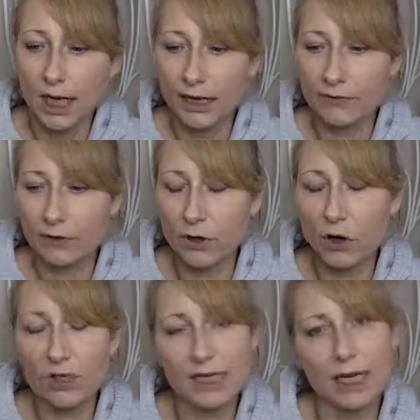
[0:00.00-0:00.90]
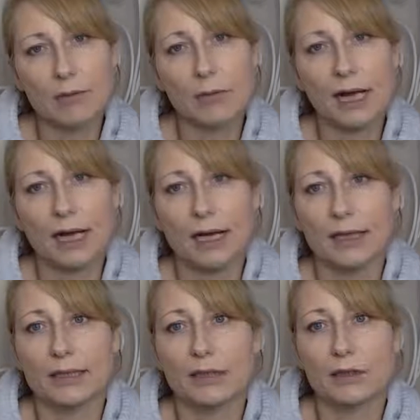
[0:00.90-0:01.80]
And for a long time,
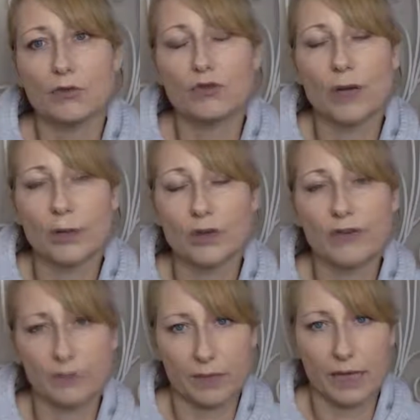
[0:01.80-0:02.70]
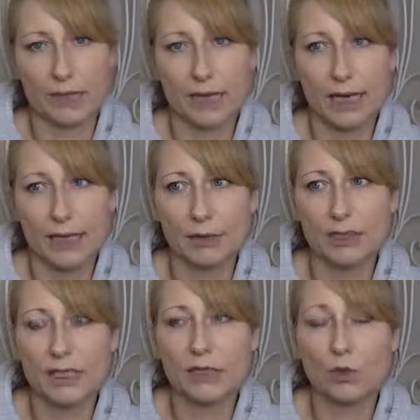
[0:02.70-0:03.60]
I ran away from that. I
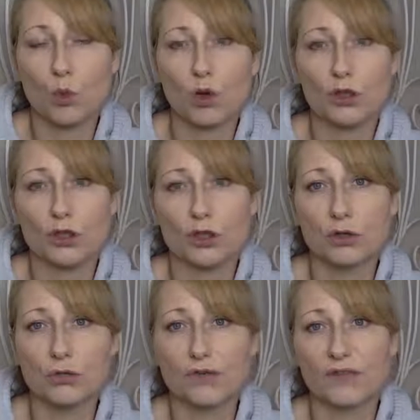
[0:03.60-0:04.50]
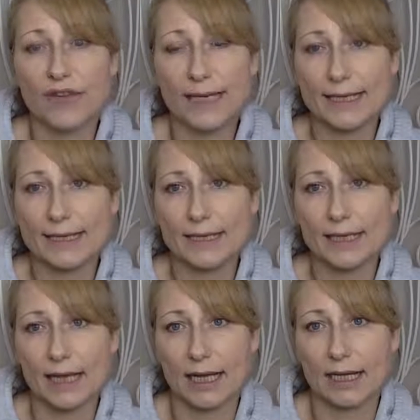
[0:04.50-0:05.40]
didn't want to face
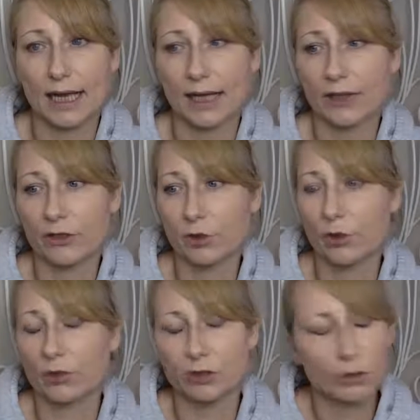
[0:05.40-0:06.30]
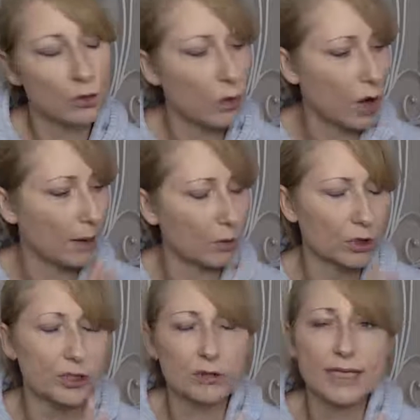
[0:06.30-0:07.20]
that. I thought, you know what, I'm going
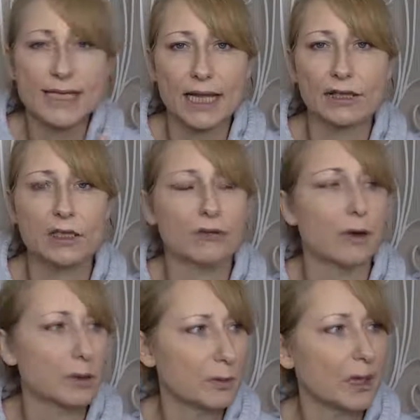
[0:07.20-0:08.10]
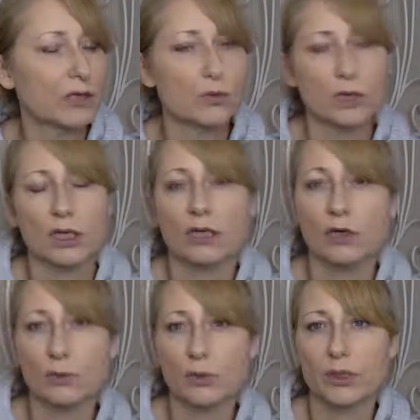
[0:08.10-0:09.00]
to do this, that, and the other. I'll be back to work in a
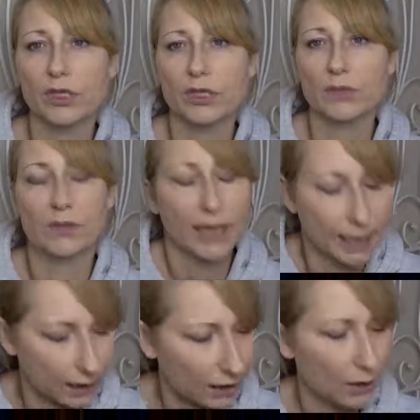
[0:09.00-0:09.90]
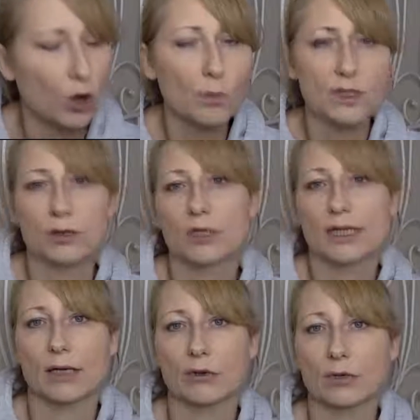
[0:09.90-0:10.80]
couple of weeks or something, and it'll all be sorted
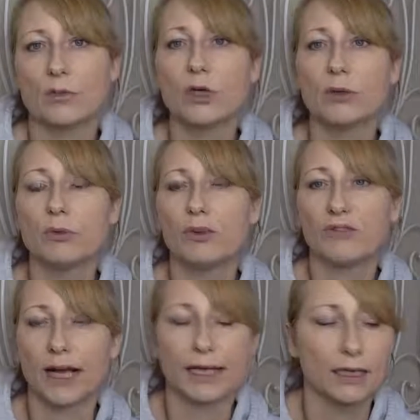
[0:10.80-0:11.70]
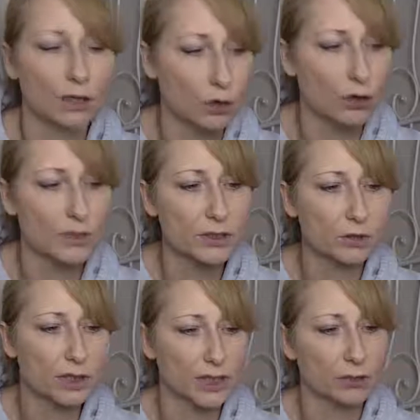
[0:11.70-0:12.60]
out. The money will be fine, it'll all be
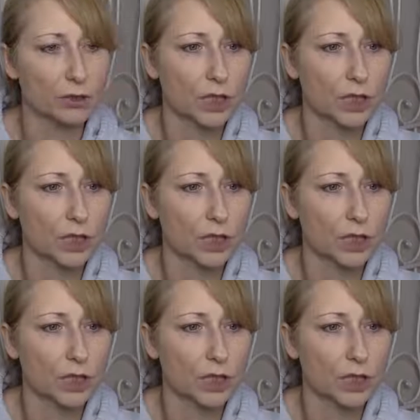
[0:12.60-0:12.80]
sorted out.